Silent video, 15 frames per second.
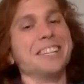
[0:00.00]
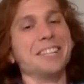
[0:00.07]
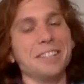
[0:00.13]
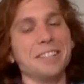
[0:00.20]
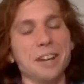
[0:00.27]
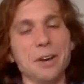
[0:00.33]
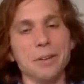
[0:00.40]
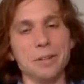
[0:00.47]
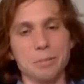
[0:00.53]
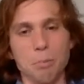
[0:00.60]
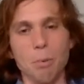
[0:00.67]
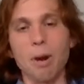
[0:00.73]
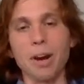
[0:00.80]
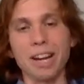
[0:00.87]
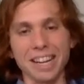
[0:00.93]
know it's
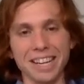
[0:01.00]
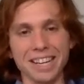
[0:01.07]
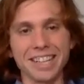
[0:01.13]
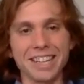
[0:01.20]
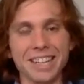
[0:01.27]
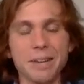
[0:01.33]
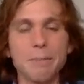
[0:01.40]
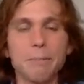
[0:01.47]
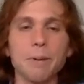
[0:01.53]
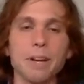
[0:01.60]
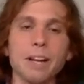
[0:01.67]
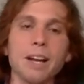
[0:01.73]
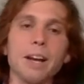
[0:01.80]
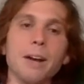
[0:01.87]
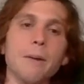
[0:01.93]
working. But
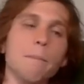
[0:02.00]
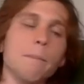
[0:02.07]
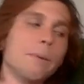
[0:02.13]
oh